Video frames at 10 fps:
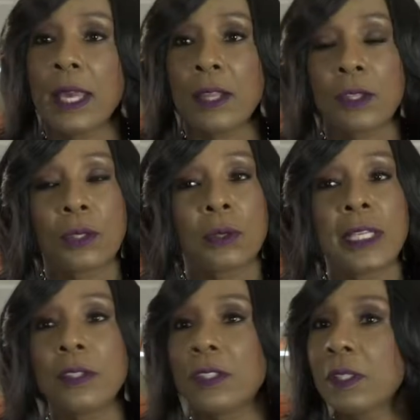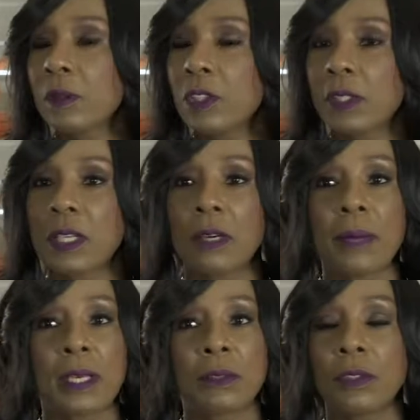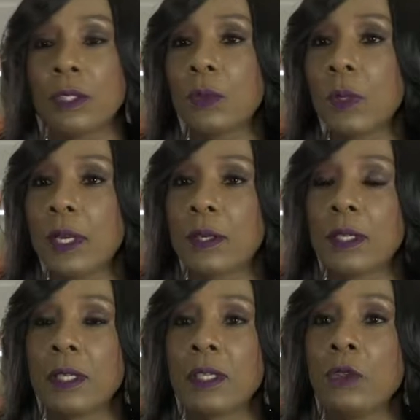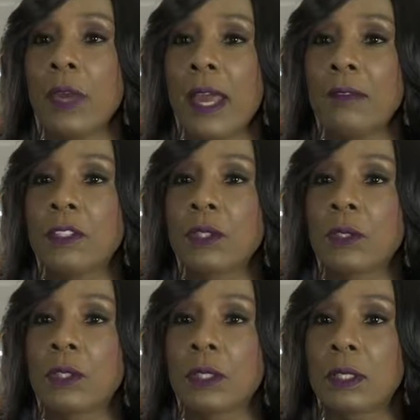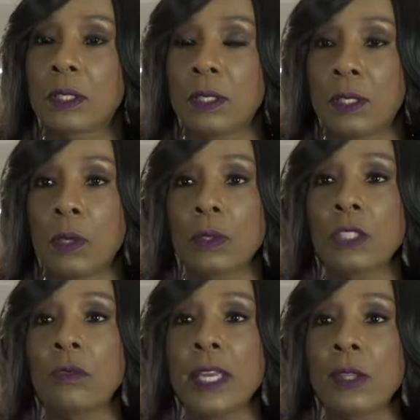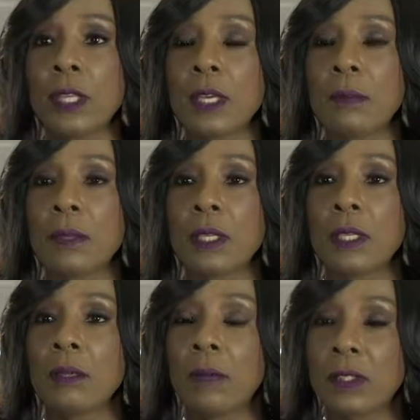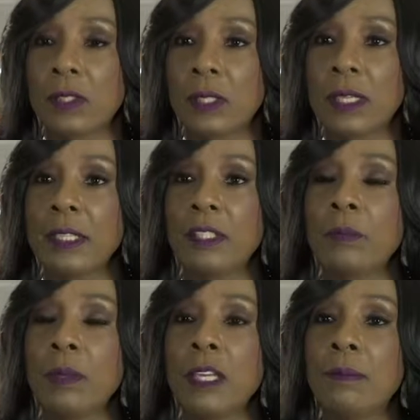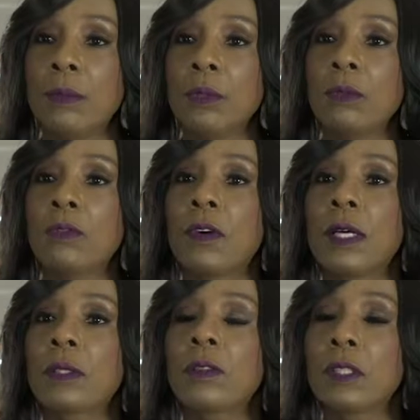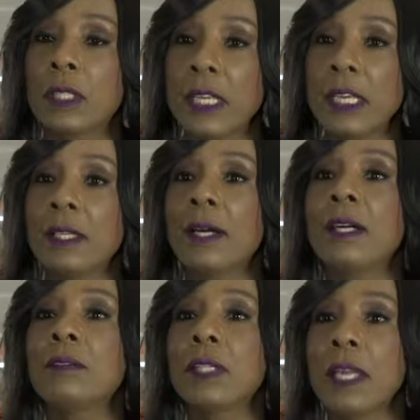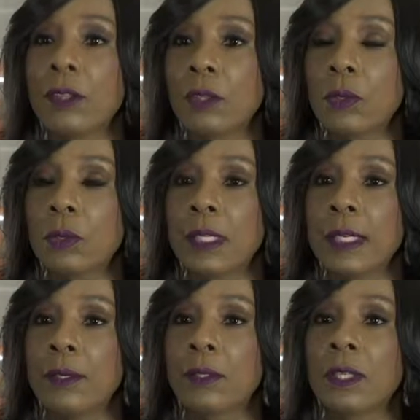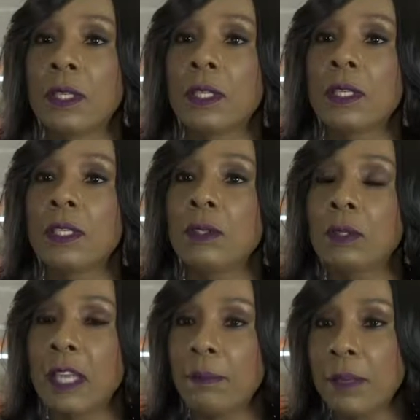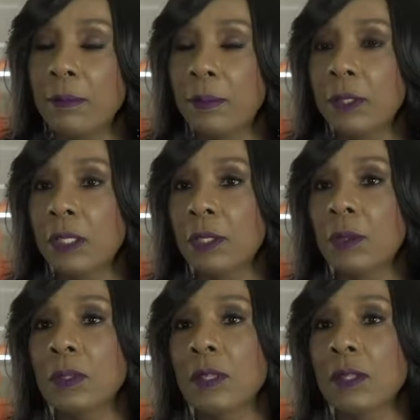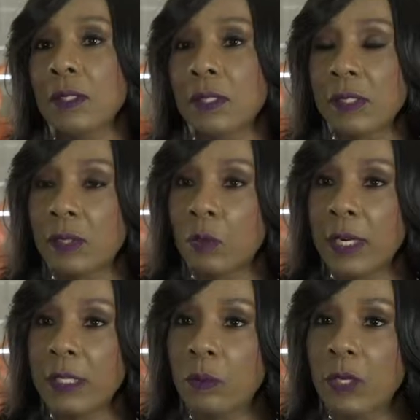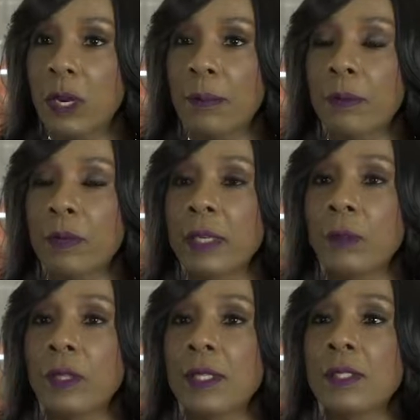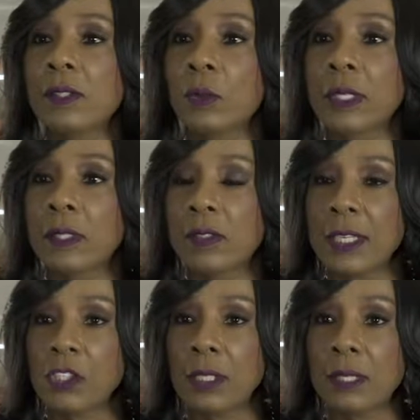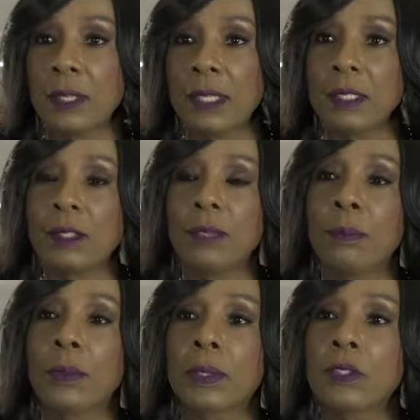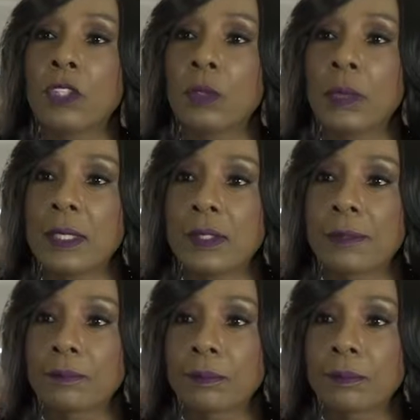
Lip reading: Ethical leaders don't just come out of nowhere. You have to cultivate them by selecting people who follow the lead of an ethical leader. You let people know that this is the way that we operate within this organization and that it's important to us.